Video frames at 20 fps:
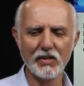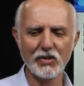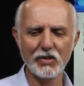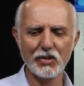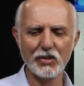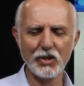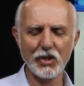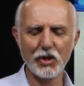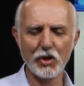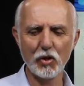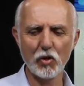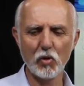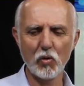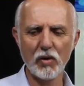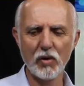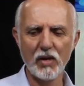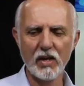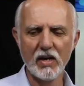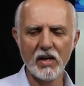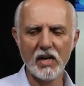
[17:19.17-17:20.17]
So
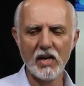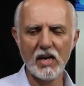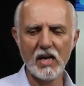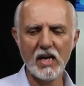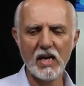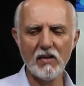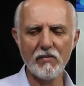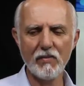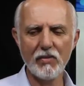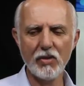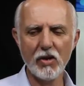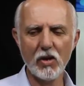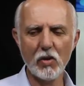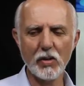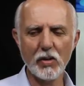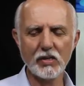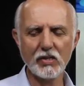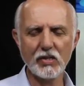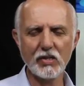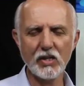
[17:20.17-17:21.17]
even though
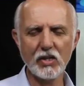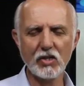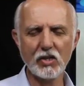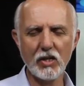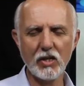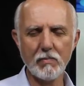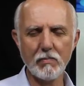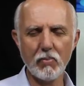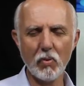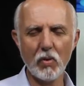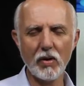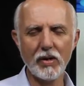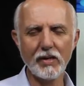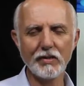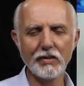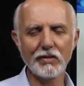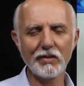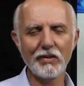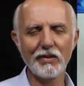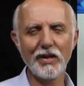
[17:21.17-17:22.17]
it's 16
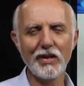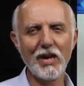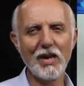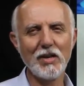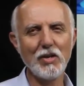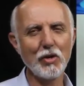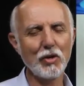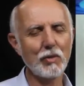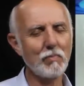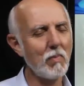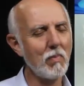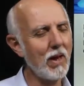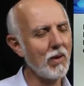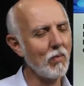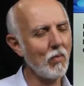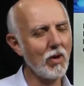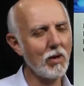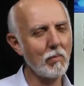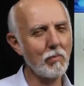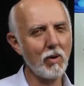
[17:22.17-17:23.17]
points, and you might
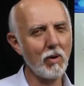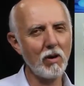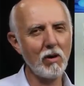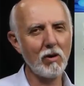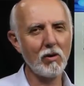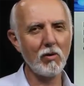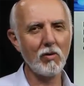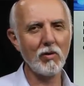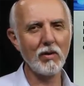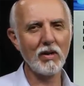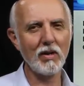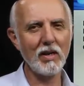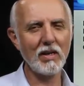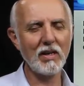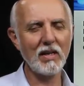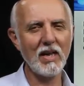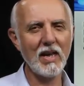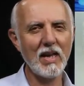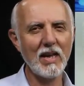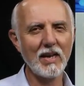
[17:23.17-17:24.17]
want to borrow a
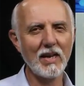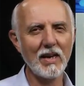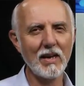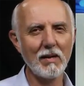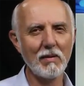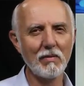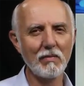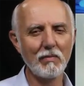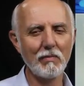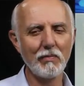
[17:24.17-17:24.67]
king and